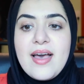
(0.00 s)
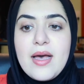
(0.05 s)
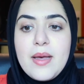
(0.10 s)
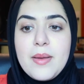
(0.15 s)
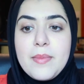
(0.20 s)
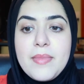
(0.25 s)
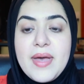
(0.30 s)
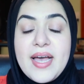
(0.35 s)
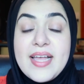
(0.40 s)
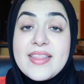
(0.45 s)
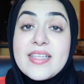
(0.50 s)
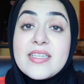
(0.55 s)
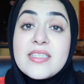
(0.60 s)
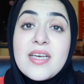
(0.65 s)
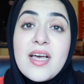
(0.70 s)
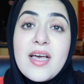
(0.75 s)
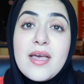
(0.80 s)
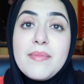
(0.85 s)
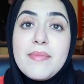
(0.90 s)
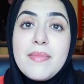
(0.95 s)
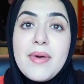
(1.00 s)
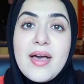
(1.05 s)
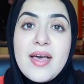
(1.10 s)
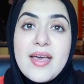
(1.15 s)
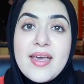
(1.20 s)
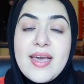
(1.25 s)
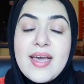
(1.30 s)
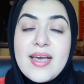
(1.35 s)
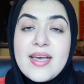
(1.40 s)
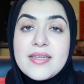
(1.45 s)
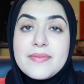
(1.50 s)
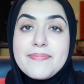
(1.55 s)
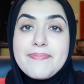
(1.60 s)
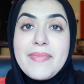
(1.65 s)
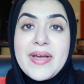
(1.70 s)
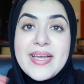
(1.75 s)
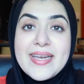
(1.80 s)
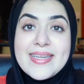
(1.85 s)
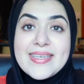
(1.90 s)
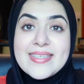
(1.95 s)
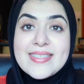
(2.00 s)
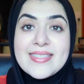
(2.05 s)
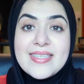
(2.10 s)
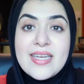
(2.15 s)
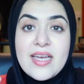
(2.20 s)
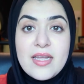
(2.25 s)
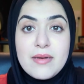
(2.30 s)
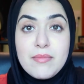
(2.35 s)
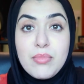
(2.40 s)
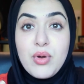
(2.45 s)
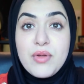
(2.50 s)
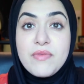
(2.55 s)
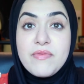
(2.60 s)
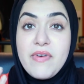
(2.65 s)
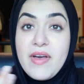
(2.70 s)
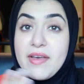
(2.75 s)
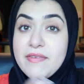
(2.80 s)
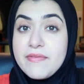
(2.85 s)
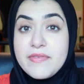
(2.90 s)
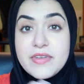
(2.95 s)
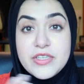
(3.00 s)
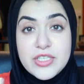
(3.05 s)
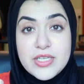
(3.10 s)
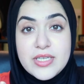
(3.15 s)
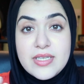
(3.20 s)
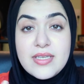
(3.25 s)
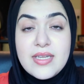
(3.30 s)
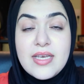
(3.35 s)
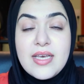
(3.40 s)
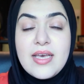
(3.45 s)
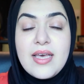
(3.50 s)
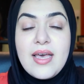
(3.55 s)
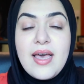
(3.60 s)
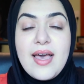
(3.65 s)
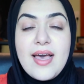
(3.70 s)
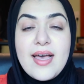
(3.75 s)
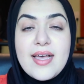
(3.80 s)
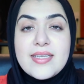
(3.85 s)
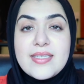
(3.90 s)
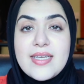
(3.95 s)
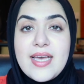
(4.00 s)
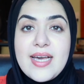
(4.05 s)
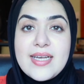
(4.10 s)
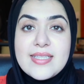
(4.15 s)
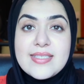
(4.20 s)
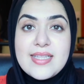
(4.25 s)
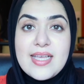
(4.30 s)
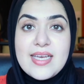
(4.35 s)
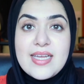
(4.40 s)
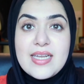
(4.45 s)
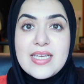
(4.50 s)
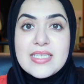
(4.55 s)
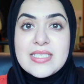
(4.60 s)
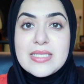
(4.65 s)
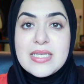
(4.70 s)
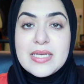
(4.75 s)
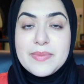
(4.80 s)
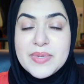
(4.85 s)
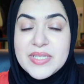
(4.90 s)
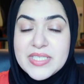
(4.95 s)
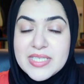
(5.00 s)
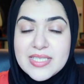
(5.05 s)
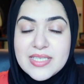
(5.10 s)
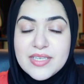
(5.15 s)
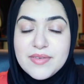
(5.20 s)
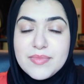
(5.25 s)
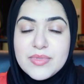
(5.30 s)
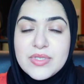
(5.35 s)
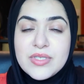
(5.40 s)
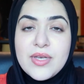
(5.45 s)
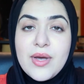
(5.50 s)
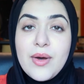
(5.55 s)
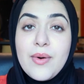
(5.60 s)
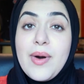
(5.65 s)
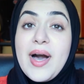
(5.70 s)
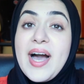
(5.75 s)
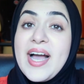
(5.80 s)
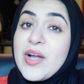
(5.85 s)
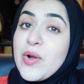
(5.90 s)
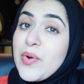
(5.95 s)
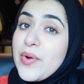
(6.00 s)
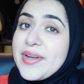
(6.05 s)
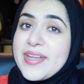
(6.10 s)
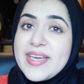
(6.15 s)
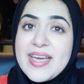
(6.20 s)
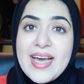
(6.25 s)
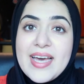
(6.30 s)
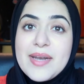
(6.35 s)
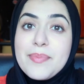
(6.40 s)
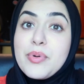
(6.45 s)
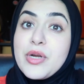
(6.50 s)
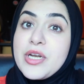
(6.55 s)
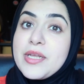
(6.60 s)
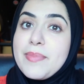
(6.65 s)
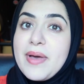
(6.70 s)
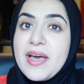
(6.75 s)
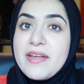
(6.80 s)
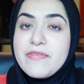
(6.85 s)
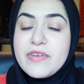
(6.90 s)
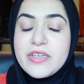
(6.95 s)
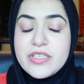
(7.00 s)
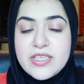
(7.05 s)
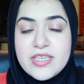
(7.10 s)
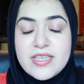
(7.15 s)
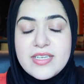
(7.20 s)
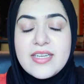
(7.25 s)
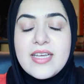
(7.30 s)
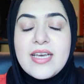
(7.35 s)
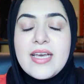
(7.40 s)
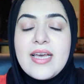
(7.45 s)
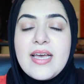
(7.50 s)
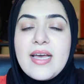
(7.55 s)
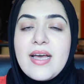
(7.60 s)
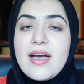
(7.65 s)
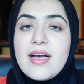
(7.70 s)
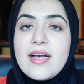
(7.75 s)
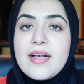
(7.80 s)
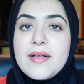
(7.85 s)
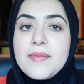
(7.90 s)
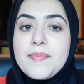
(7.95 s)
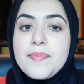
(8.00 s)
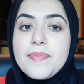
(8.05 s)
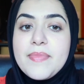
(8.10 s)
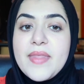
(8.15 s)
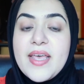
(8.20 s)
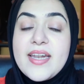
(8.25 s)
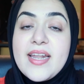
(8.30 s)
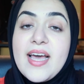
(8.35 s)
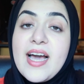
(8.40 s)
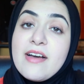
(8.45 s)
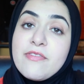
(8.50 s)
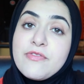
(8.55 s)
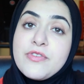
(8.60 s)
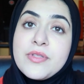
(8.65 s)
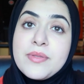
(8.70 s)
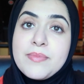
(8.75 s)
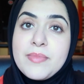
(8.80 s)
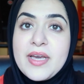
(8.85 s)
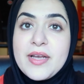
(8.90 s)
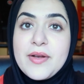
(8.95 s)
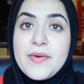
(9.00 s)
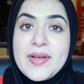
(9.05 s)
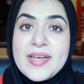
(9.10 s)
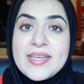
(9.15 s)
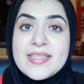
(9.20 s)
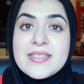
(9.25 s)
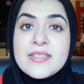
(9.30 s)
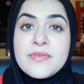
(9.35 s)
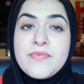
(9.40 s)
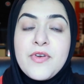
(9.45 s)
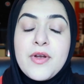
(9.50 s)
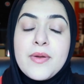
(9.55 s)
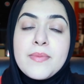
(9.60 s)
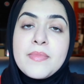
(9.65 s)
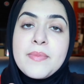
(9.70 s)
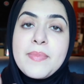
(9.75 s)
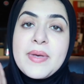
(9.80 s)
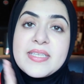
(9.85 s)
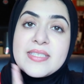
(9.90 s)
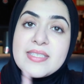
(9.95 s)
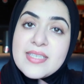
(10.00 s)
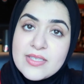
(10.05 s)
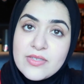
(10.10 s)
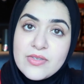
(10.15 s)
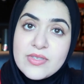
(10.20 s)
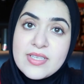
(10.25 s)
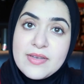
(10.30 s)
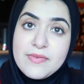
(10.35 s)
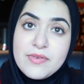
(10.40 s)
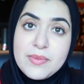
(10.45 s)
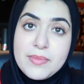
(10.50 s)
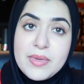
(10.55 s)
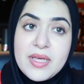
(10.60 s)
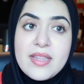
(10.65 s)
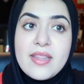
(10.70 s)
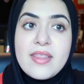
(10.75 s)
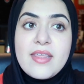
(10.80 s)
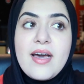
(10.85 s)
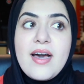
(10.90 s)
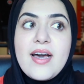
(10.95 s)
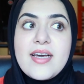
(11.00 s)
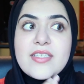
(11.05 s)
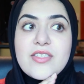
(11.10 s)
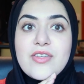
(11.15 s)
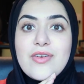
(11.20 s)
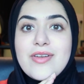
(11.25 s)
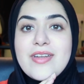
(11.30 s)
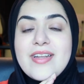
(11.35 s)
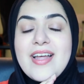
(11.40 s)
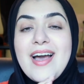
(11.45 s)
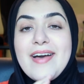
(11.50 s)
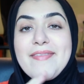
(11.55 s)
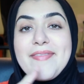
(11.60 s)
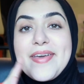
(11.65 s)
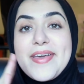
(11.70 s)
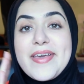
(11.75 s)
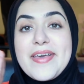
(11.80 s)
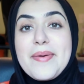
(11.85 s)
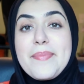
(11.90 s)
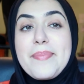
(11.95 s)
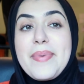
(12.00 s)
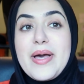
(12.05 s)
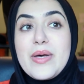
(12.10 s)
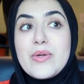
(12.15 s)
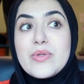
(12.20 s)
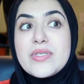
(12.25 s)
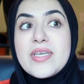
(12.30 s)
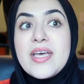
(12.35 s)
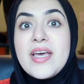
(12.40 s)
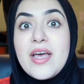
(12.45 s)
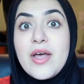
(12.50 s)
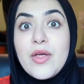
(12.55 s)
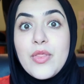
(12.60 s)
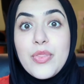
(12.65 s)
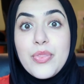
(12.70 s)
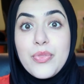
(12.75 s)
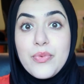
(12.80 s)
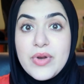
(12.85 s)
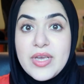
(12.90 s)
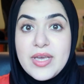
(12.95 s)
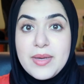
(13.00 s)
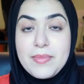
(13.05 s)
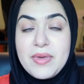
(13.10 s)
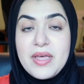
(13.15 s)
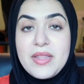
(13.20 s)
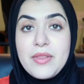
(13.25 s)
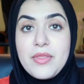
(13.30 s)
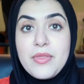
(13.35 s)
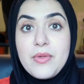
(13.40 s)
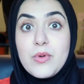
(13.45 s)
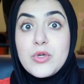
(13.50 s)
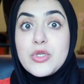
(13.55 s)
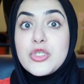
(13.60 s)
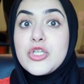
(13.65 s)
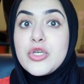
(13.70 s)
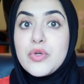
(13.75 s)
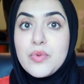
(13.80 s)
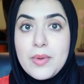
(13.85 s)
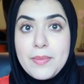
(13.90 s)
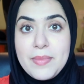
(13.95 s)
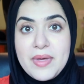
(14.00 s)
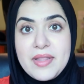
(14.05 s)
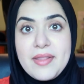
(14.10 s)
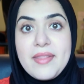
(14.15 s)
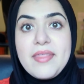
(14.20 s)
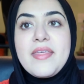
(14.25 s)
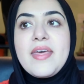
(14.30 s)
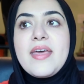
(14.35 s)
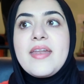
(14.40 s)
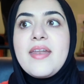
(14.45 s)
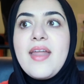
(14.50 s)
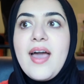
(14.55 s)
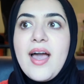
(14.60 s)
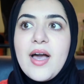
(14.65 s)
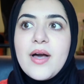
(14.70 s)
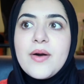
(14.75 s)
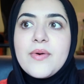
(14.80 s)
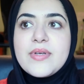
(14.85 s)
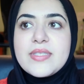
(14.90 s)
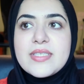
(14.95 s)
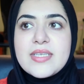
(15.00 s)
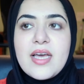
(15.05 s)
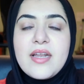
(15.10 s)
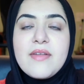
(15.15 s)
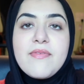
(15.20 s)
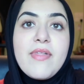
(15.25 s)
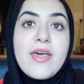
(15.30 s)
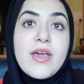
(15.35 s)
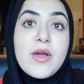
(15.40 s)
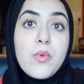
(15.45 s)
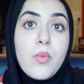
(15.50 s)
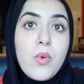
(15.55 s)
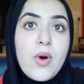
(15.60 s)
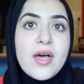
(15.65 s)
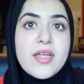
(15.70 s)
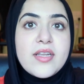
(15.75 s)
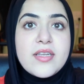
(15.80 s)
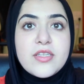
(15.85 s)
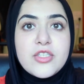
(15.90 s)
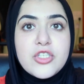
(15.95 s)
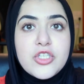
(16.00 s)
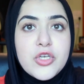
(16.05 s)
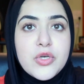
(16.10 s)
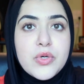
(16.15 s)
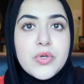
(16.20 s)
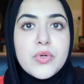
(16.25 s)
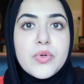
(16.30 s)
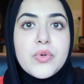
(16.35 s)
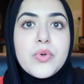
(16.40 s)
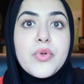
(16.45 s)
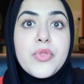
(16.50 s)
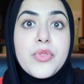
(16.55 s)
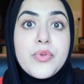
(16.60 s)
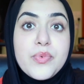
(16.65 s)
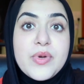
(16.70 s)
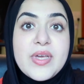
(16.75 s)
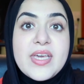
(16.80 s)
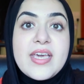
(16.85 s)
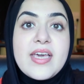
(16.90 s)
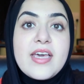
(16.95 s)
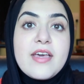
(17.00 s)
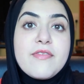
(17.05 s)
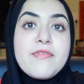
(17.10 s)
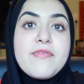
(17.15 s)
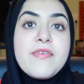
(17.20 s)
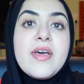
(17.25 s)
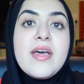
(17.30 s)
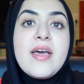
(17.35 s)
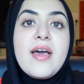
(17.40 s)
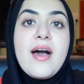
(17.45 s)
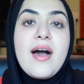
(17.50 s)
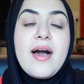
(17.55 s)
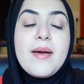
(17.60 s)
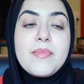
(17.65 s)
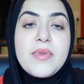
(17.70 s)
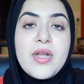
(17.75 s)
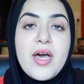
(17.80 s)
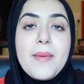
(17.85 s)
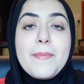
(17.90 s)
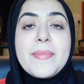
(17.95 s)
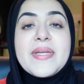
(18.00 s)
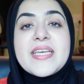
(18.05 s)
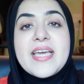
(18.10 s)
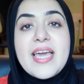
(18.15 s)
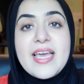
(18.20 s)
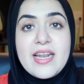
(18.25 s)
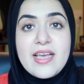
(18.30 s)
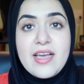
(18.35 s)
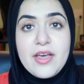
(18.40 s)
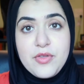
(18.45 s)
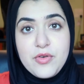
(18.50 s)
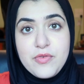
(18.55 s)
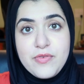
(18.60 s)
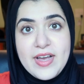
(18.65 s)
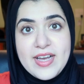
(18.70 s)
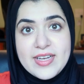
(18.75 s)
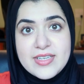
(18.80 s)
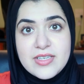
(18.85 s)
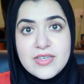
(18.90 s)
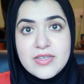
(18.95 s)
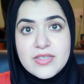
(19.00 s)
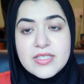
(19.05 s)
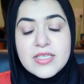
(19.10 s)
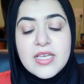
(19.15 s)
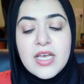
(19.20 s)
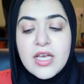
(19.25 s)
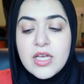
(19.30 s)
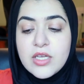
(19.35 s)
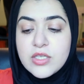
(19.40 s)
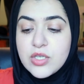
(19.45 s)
At the time, I had minus 10.5 vision and I had slight astigmatism, so I already had pretty bad vision. And after the migraines, from about 6 or 7 a month, I started having about 3 a month or 2 a month, and now it's kind of like 1, 2, 3 if I'm not mitigating other factors.